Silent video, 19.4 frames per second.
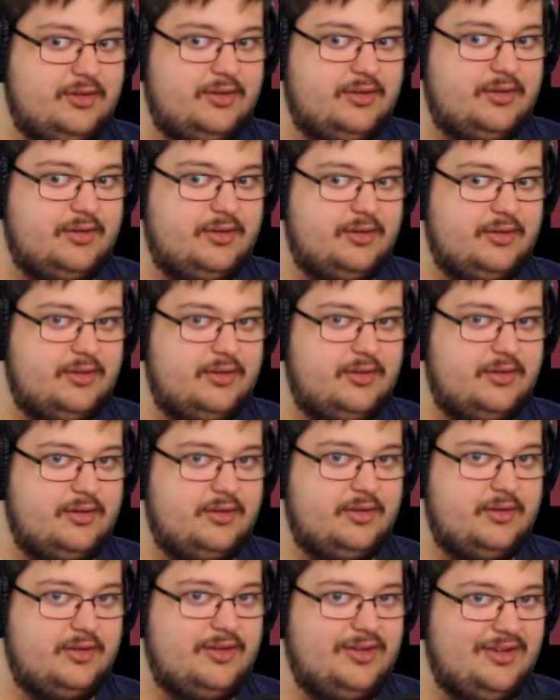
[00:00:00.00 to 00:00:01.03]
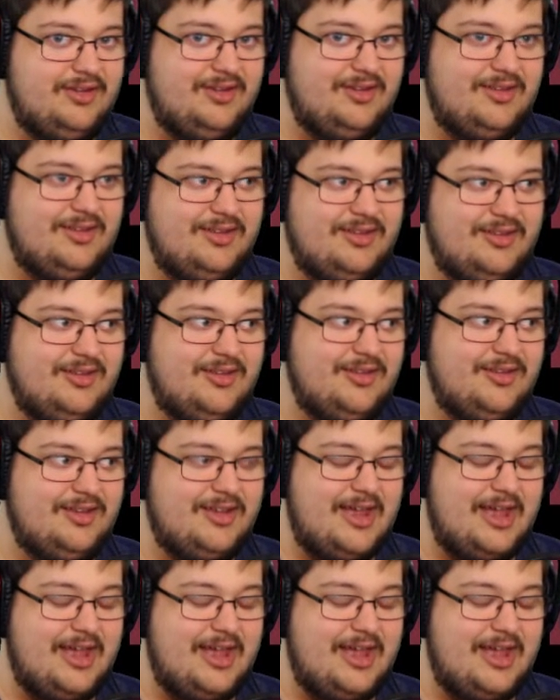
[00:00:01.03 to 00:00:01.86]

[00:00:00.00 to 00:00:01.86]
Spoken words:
(no one is talking)